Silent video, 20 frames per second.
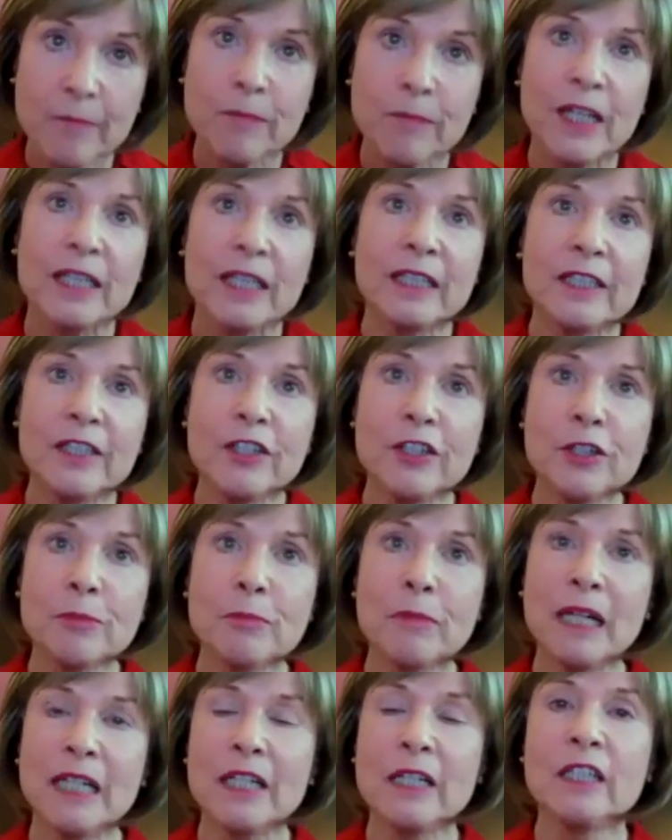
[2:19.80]
and I teach
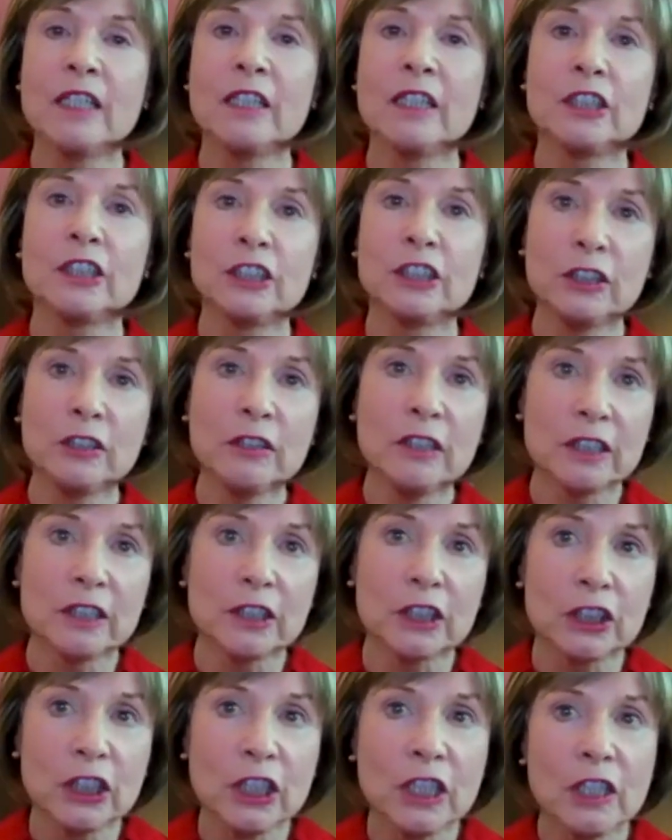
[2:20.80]
my
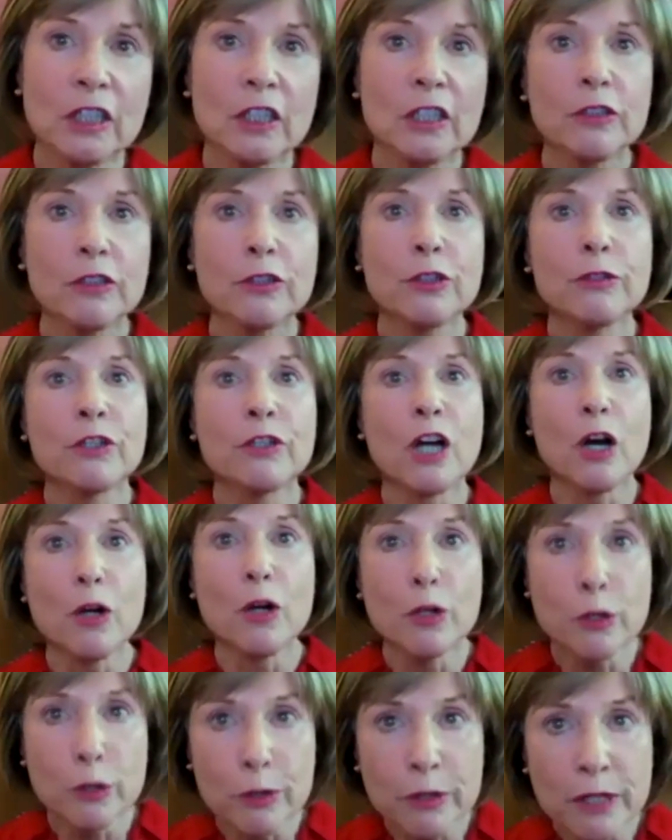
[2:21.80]
students to
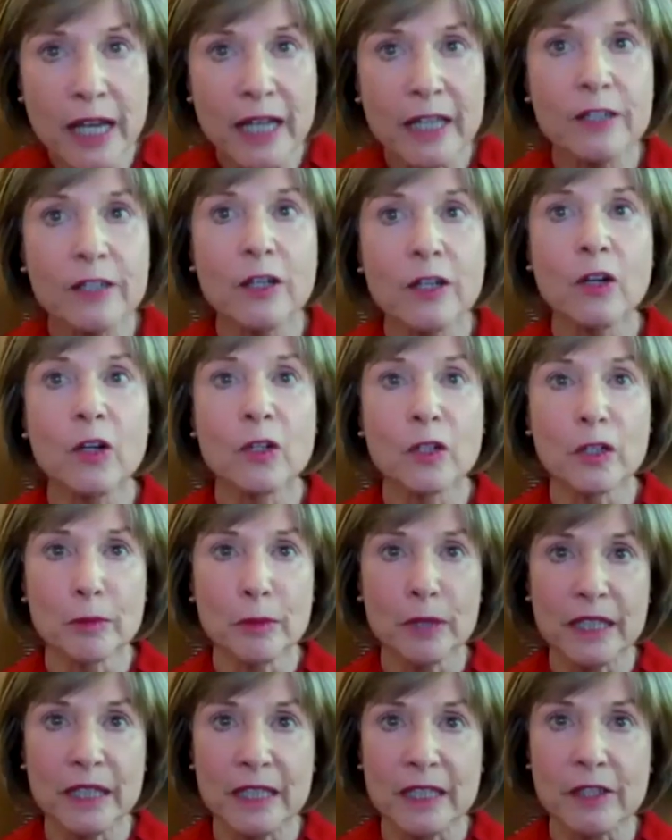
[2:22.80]
co-create our
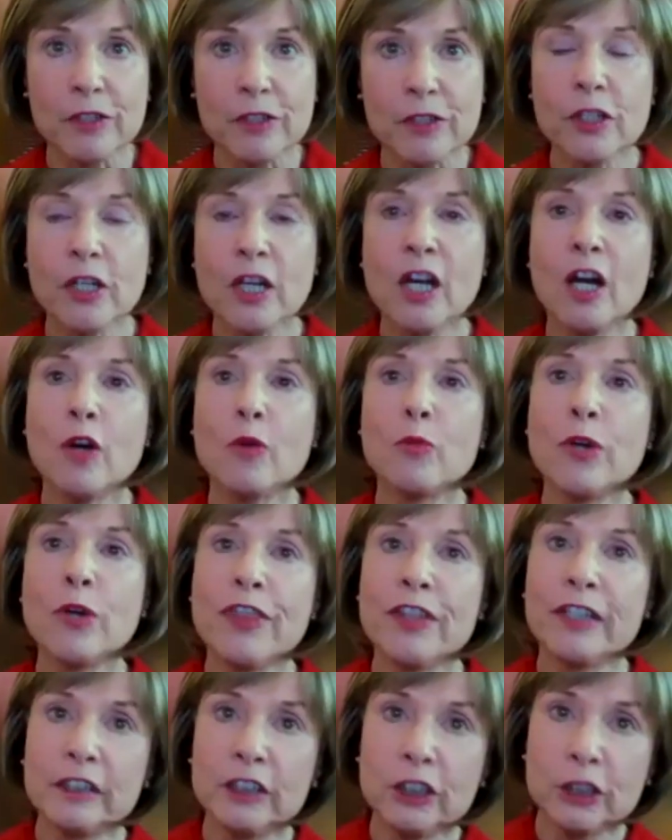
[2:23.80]
readings with
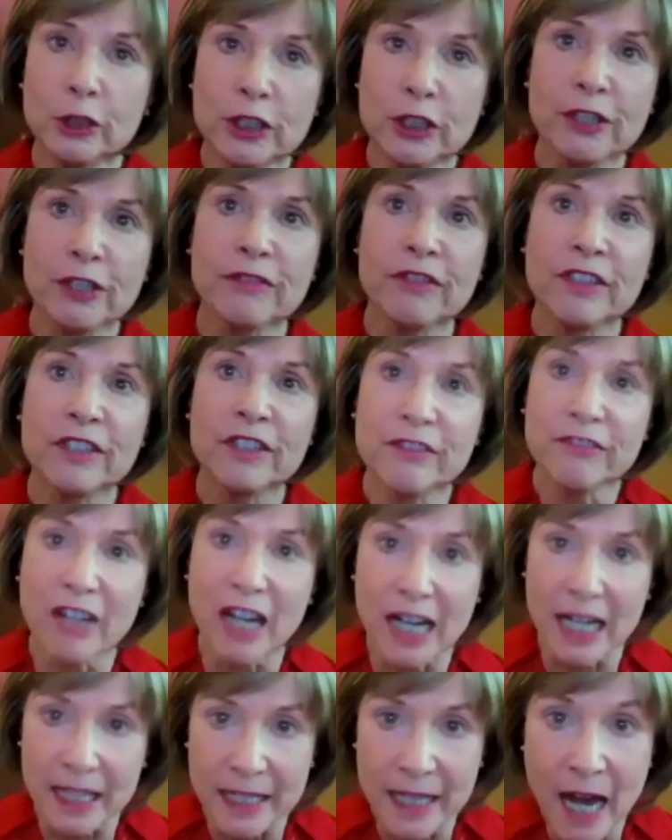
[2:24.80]
their choice of the
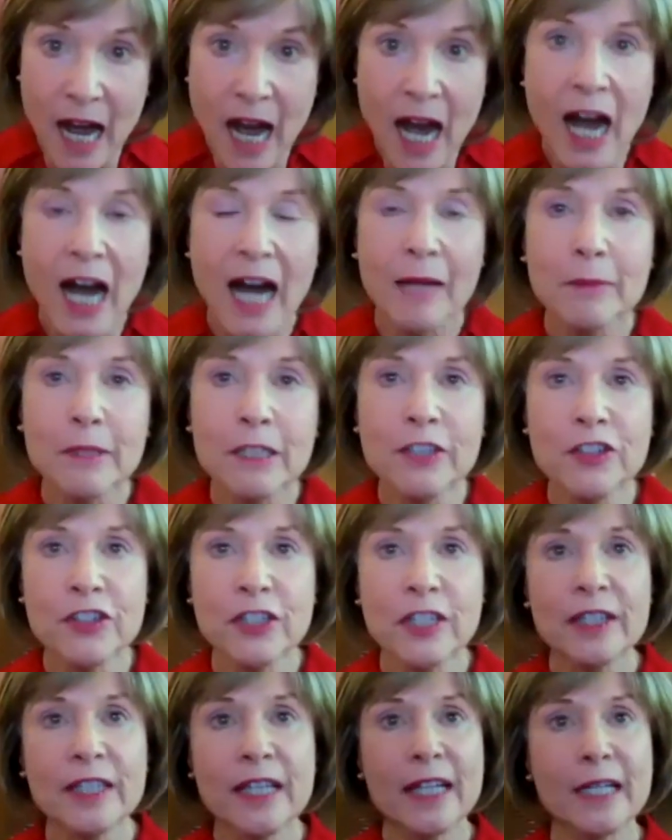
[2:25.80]
divine, I'm going to
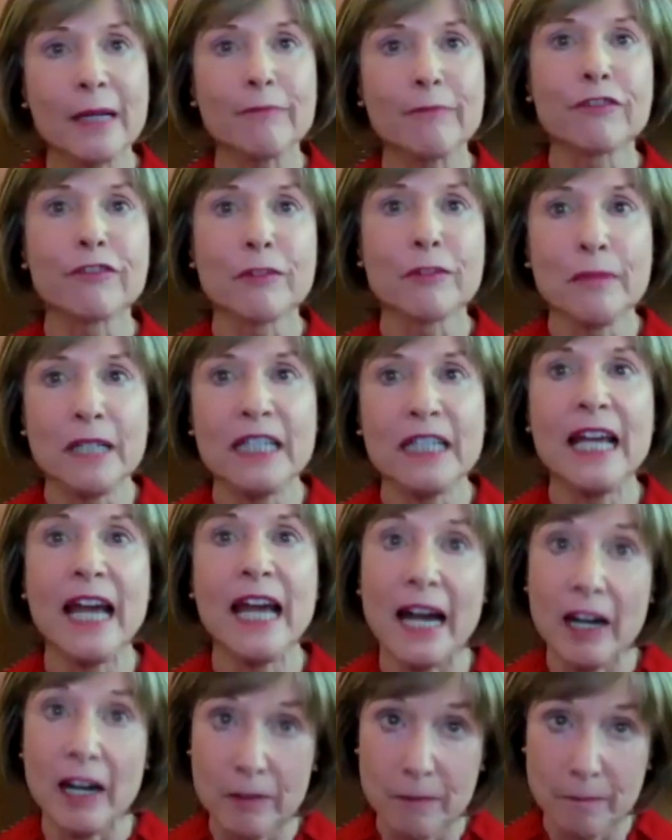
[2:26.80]
set that up for me now.